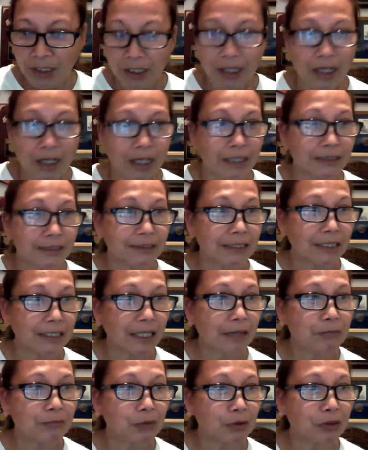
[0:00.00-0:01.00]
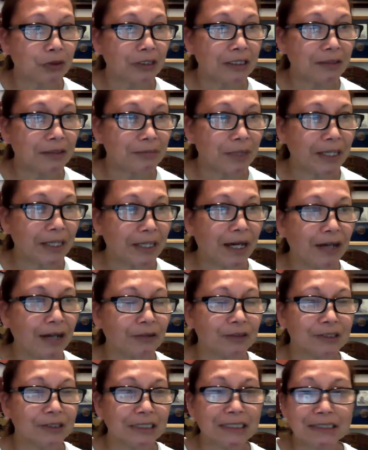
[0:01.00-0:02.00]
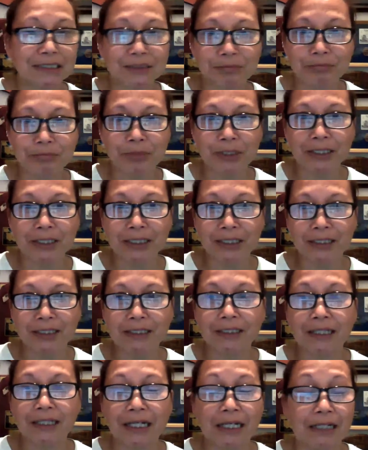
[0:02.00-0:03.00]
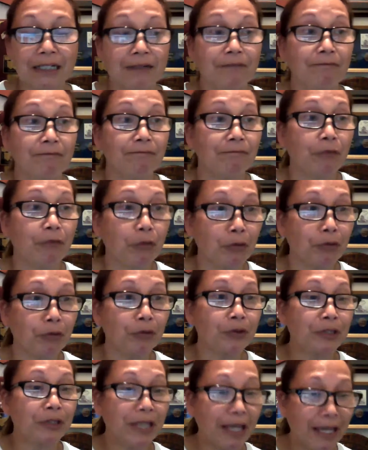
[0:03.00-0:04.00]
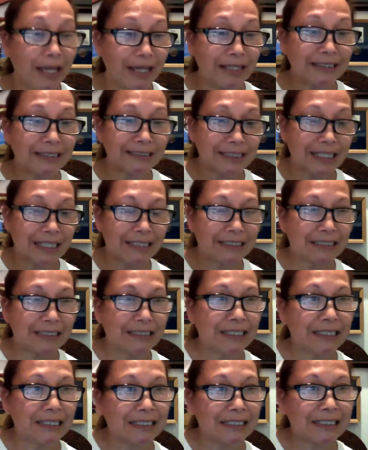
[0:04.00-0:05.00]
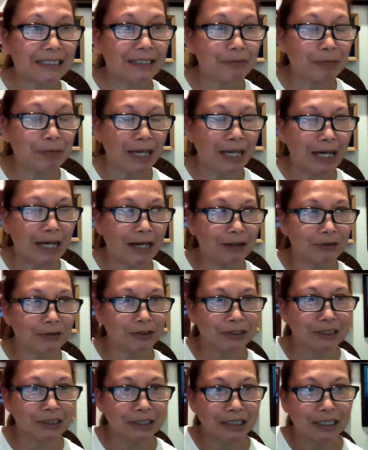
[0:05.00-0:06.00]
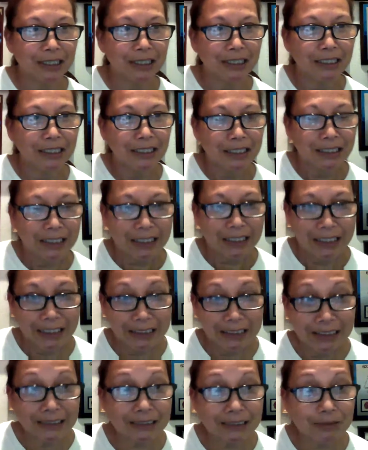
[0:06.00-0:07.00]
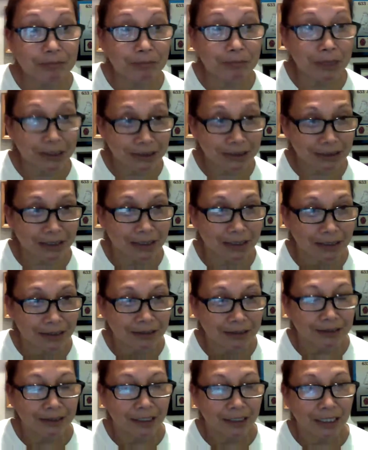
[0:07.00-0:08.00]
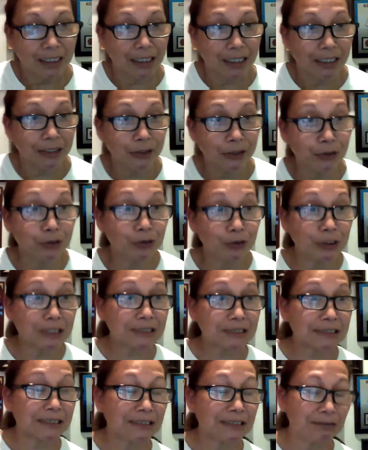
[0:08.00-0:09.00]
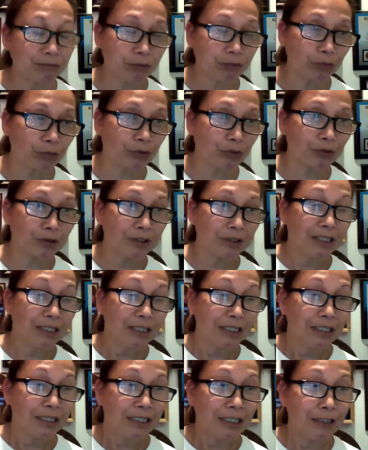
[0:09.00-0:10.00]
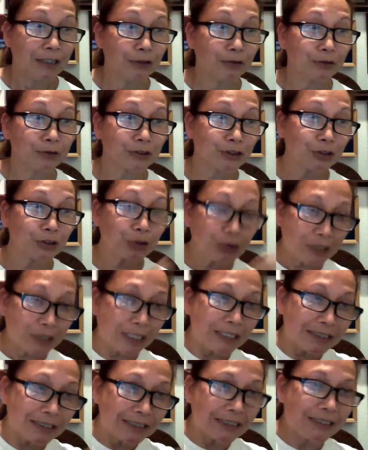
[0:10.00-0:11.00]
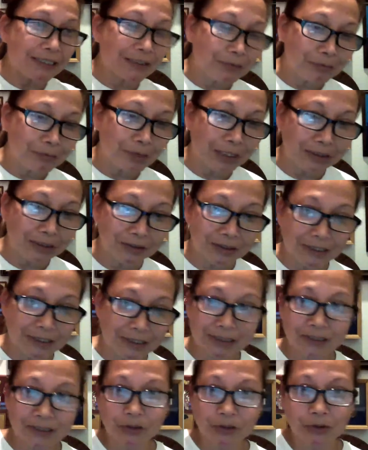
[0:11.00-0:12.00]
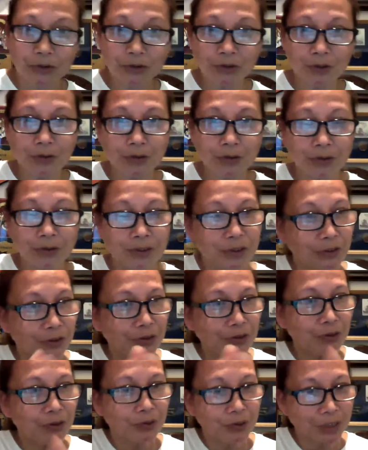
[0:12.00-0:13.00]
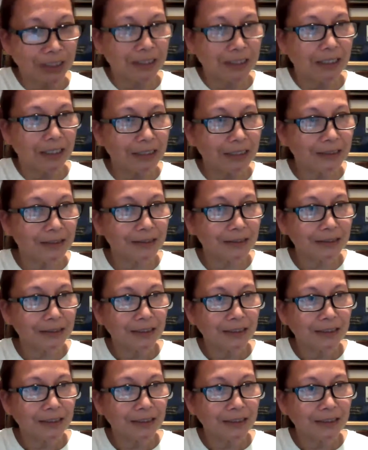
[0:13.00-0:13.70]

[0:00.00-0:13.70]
I still have to clean my house. It's been 4 days I did not clean my house. It is messy. You do not see the floor. It looks so tidy because it's all, organized.